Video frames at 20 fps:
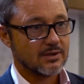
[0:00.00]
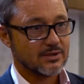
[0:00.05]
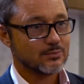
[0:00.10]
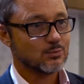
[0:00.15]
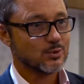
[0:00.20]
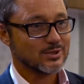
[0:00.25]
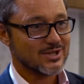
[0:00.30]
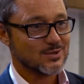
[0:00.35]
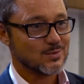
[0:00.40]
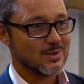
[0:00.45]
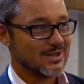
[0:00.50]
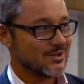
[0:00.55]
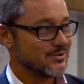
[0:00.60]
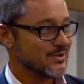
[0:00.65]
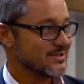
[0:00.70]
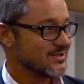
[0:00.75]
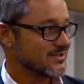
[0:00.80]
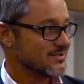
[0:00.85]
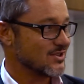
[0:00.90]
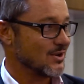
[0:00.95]
Which is one of the
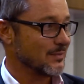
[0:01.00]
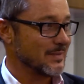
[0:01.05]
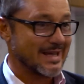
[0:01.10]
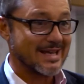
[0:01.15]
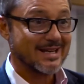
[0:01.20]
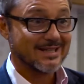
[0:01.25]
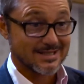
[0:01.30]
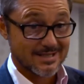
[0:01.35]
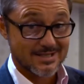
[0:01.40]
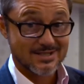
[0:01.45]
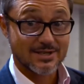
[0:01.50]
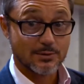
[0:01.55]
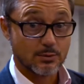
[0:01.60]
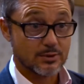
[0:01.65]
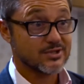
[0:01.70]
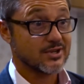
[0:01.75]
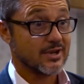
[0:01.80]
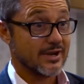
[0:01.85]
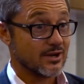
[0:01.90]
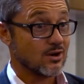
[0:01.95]
reasons I'm here, to see
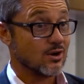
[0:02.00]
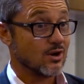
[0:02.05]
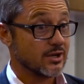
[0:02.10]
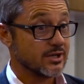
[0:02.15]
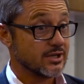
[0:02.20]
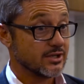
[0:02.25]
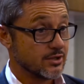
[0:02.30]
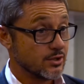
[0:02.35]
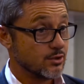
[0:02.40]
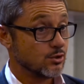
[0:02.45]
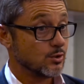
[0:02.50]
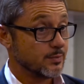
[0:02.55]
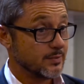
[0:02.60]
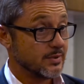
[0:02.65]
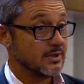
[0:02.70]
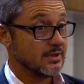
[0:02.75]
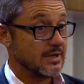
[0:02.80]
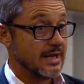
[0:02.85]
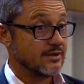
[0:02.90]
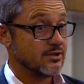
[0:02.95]
what's going on in Europe
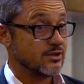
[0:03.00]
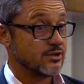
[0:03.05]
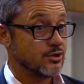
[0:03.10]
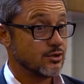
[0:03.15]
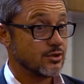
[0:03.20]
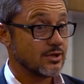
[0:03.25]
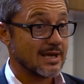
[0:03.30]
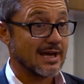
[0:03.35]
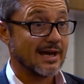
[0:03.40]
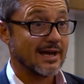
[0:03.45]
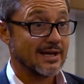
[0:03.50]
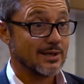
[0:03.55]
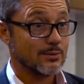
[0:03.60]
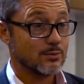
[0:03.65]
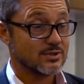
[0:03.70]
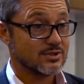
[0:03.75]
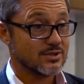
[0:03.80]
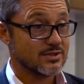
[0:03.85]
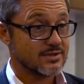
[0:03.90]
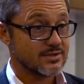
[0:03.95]
and the UK,
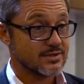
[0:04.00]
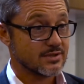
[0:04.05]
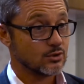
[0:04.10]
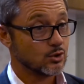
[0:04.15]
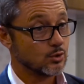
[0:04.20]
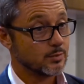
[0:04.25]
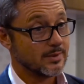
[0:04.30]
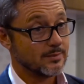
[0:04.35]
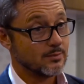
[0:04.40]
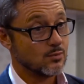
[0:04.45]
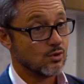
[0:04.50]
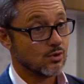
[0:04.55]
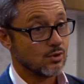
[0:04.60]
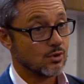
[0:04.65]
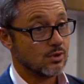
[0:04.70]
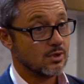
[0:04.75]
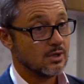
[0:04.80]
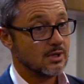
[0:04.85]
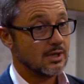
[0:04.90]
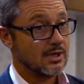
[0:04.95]
which is a little bit
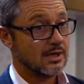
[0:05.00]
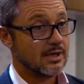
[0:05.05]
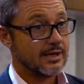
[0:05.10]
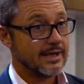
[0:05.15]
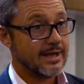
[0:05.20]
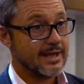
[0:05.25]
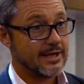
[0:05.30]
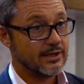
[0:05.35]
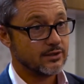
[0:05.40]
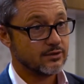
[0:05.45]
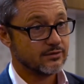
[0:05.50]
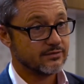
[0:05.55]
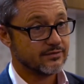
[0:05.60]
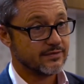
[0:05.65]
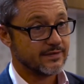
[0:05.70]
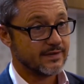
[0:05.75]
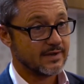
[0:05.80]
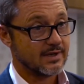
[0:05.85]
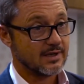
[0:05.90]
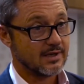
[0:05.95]
more ahead of
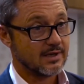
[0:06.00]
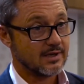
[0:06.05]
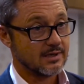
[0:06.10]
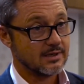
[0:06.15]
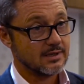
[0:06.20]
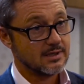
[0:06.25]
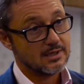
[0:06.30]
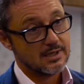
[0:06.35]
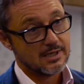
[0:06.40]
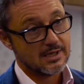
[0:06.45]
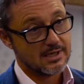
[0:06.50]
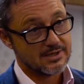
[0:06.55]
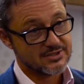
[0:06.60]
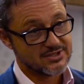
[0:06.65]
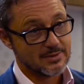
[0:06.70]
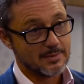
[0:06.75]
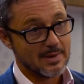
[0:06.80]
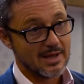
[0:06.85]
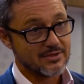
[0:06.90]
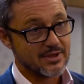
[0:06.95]

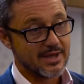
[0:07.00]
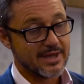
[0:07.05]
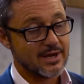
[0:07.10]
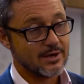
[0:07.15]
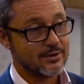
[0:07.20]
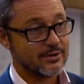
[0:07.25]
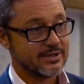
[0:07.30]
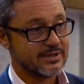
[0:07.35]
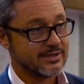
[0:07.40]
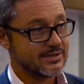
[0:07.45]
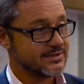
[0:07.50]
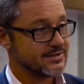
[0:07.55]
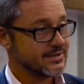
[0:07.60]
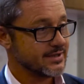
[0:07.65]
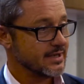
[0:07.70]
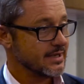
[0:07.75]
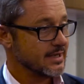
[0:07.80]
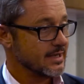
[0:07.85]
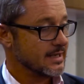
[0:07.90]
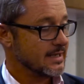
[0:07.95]
some other areas.
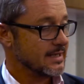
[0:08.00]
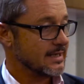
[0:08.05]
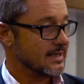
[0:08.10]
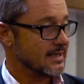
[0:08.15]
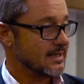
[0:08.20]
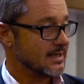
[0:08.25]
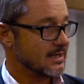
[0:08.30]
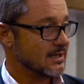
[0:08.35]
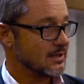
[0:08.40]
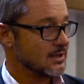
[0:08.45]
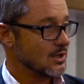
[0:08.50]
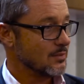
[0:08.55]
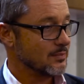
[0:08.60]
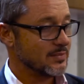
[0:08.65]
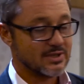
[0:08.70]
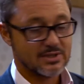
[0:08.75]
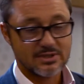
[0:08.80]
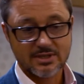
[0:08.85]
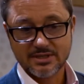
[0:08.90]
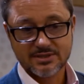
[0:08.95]

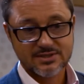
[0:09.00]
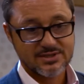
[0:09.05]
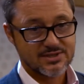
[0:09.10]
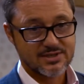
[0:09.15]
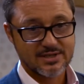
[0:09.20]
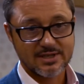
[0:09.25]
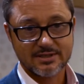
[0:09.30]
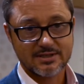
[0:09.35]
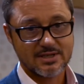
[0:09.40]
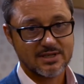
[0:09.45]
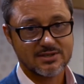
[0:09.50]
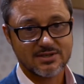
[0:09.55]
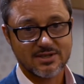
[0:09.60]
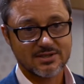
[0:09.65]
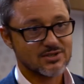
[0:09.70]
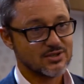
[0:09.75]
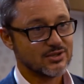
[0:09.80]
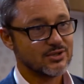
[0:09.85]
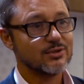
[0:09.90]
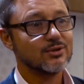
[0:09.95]
But it's
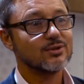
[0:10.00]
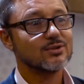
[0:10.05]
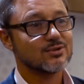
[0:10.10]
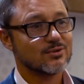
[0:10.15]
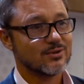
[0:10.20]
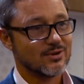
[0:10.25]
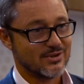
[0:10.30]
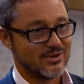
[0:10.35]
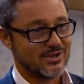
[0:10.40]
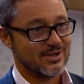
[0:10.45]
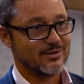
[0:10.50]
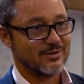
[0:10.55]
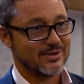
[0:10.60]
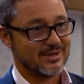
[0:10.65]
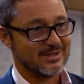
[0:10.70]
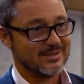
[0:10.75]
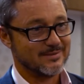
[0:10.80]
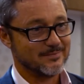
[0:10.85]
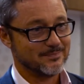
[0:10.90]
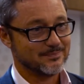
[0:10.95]
a huge growth
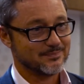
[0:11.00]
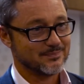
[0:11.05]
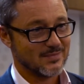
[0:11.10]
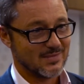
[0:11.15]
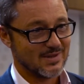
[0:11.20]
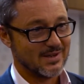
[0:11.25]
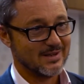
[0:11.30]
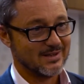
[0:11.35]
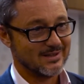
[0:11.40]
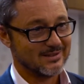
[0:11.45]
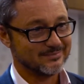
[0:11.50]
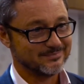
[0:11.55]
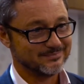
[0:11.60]
area. Yeah.